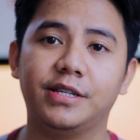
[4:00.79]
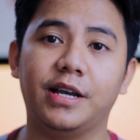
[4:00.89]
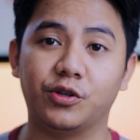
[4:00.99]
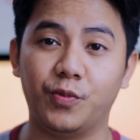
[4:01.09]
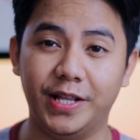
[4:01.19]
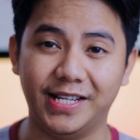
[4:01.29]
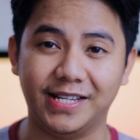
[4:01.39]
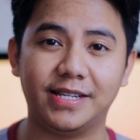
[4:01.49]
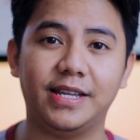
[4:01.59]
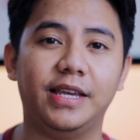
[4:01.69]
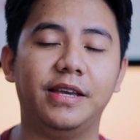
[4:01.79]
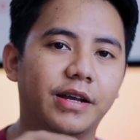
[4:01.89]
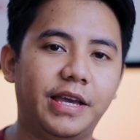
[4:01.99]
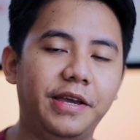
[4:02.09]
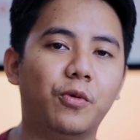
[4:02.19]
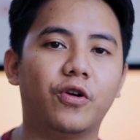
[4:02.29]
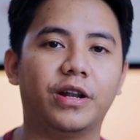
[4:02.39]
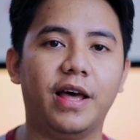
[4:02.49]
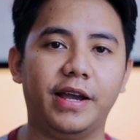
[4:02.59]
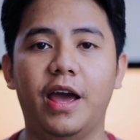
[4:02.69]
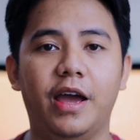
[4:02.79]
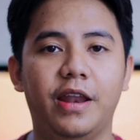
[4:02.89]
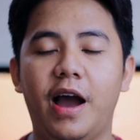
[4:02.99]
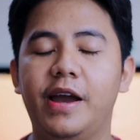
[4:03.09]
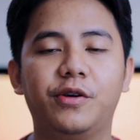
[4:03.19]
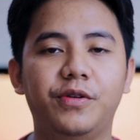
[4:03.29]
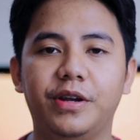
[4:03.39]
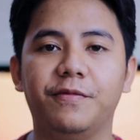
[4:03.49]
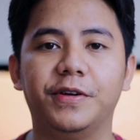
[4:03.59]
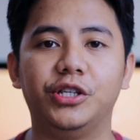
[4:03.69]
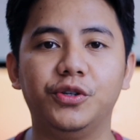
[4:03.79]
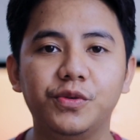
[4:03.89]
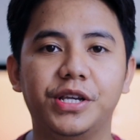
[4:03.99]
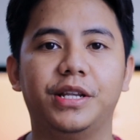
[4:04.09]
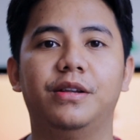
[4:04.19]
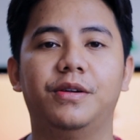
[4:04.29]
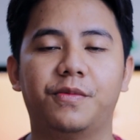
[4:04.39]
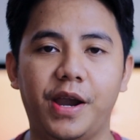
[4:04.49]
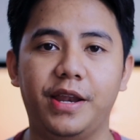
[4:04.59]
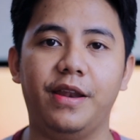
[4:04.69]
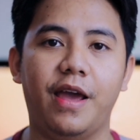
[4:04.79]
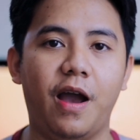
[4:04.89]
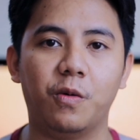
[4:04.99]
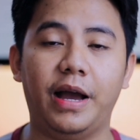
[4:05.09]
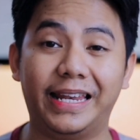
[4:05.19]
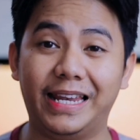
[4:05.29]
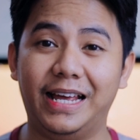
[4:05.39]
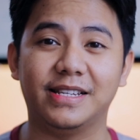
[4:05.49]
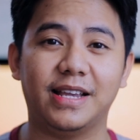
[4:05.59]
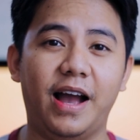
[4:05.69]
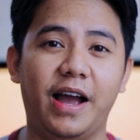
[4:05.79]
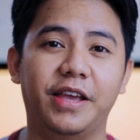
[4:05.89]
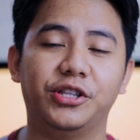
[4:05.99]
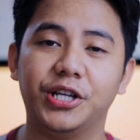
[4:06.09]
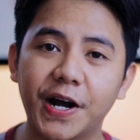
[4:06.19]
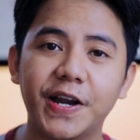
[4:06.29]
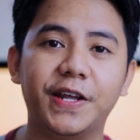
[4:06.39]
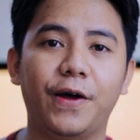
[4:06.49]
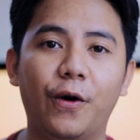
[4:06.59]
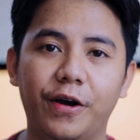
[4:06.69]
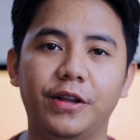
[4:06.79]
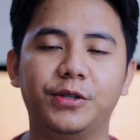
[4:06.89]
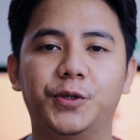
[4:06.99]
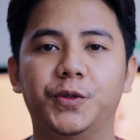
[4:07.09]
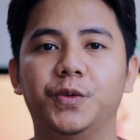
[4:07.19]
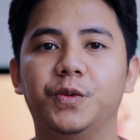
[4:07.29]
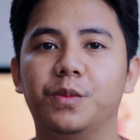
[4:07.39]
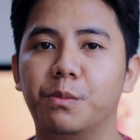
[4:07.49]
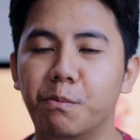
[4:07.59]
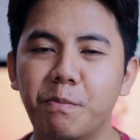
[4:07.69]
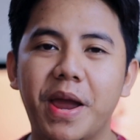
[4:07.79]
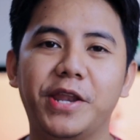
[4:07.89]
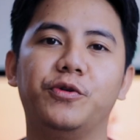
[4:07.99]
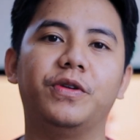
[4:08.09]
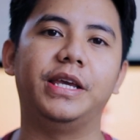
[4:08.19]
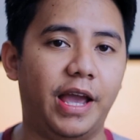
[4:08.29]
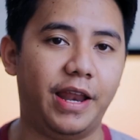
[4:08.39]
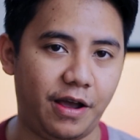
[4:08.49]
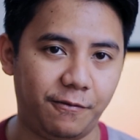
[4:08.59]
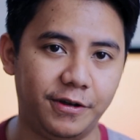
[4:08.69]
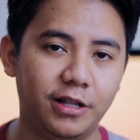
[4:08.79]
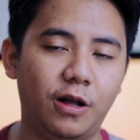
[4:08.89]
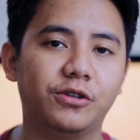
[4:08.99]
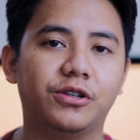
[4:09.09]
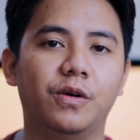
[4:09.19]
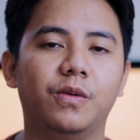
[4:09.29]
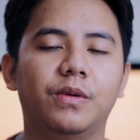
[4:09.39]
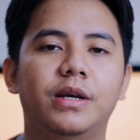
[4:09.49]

as well as the keyboard light, and I couldn't even use it right now unless I turn it on to manually. And I will also